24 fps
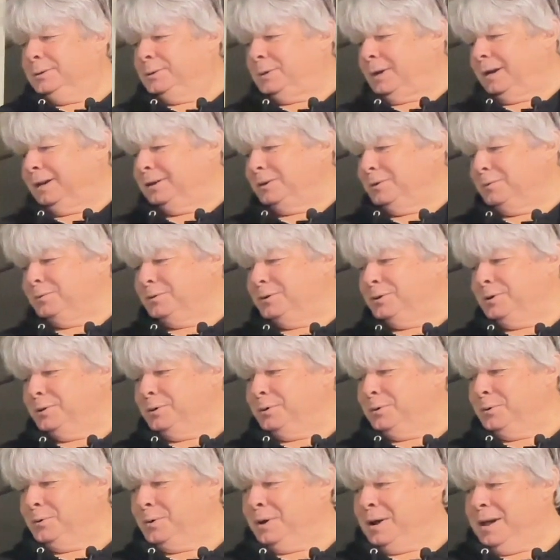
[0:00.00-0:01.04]
I don't
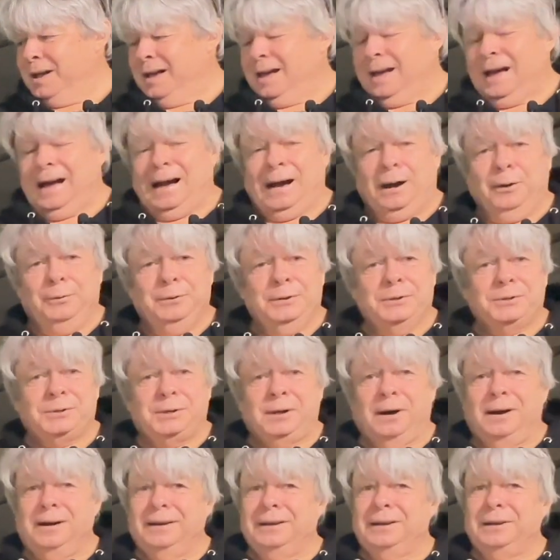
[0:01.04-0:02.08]
know how this
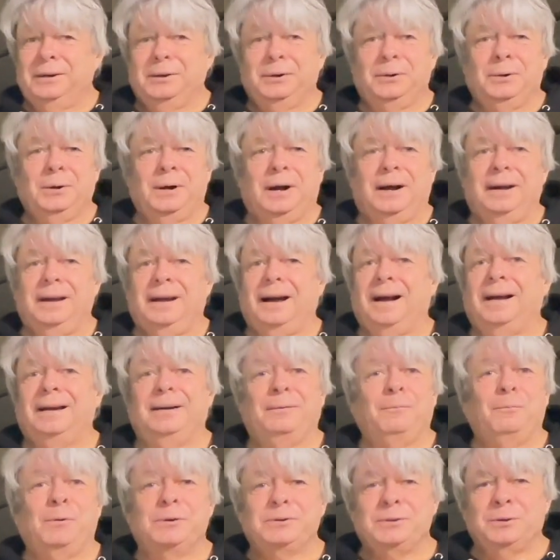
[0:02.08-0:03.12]
got here. I
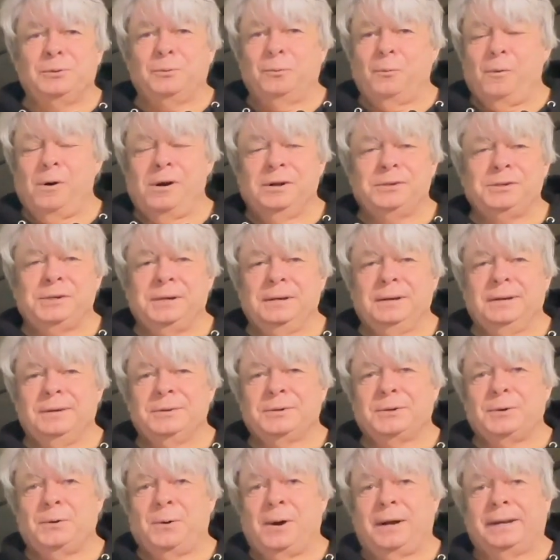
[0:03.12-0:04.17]
wasn't watching,
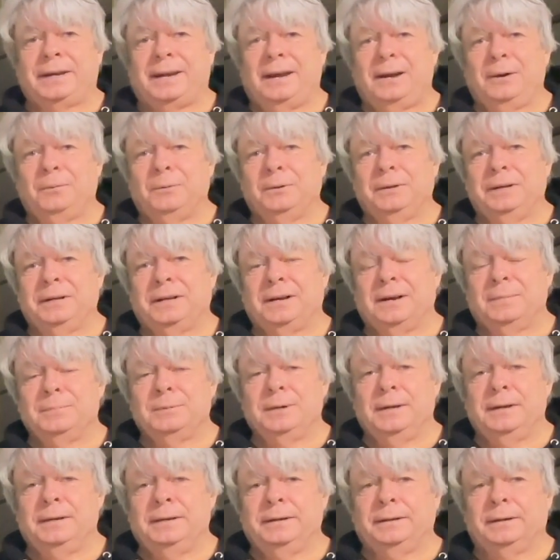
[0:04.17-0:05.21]
so I can't really come to
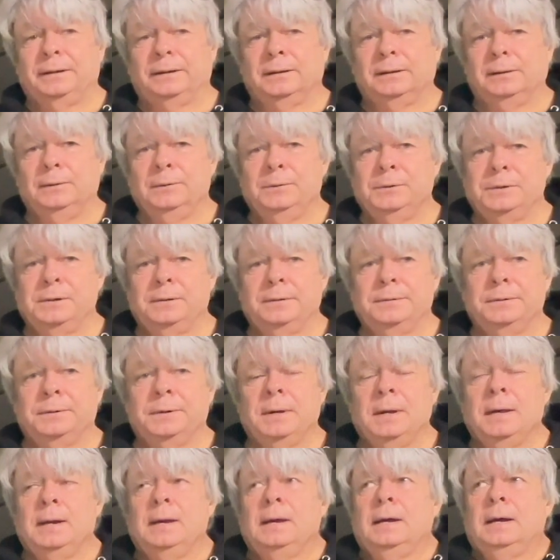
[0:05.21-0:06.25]
any conclusions.
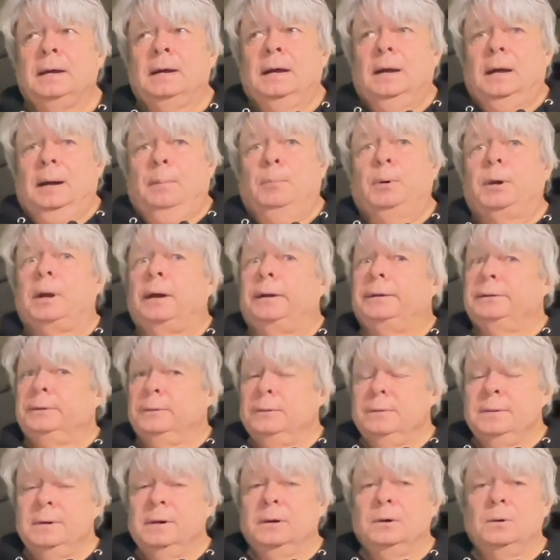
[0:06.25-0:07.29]
But I
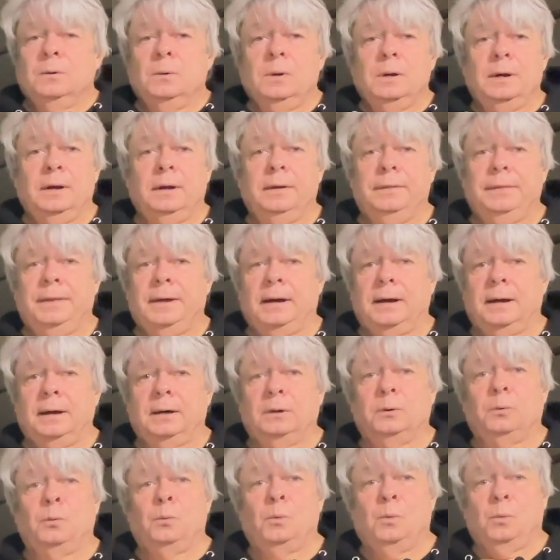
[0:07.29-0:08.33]
do know
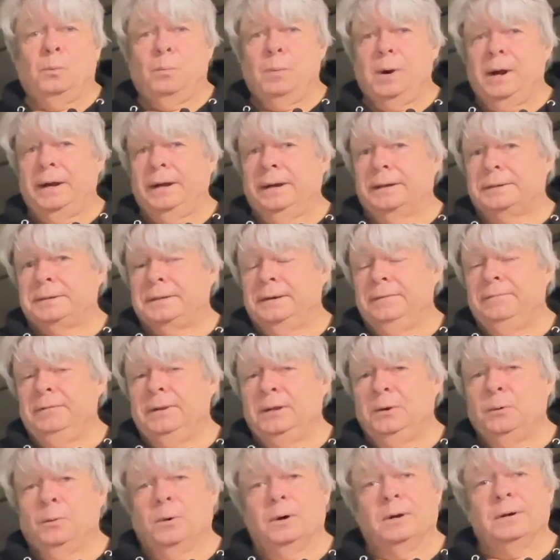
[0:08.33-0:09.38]
that my
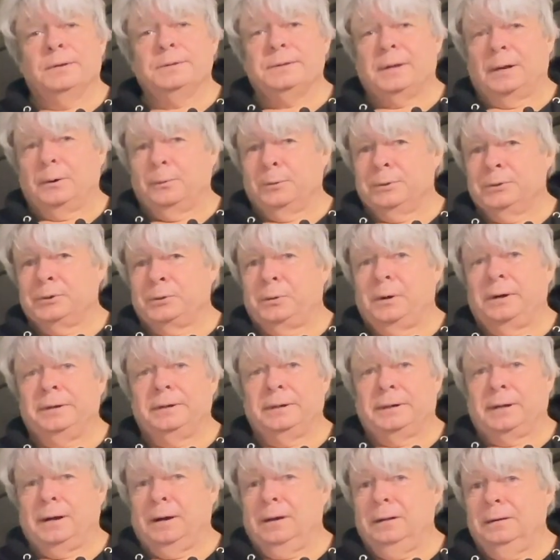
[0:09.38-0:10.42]
activity was I was trying to
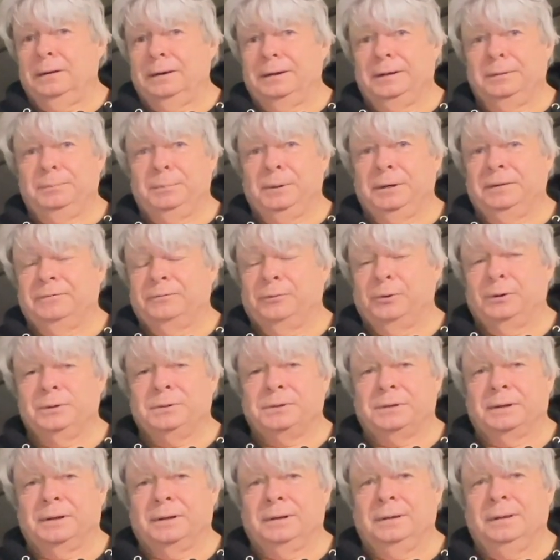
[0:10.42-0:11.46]
call in Bigfoot
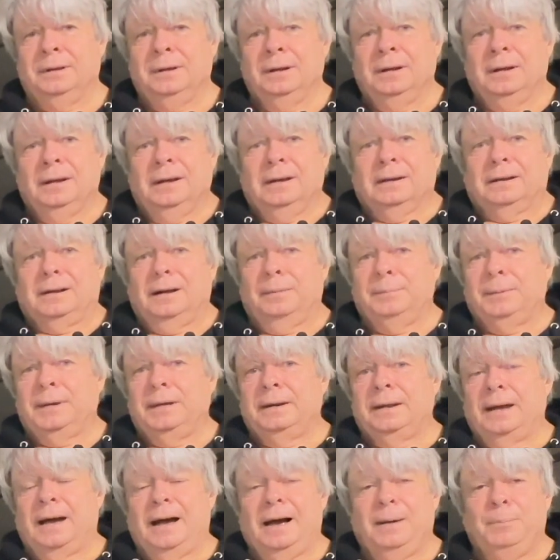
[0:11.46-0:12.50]
to come get
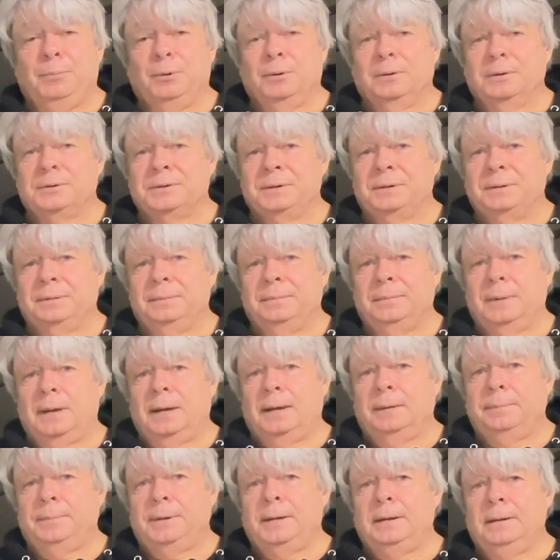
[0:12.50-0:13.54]
apples
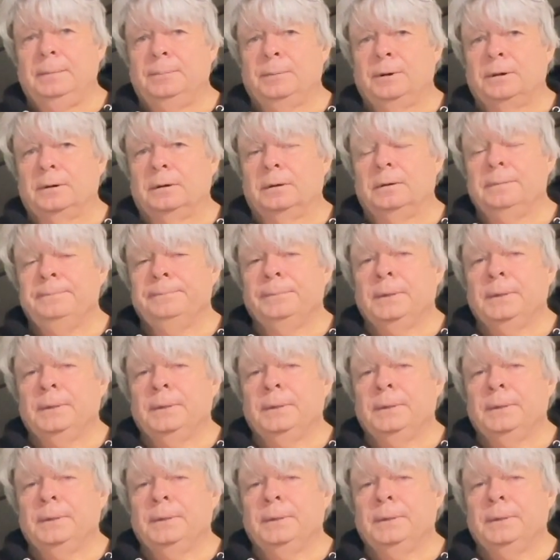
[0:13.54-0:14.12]
and peanut butter.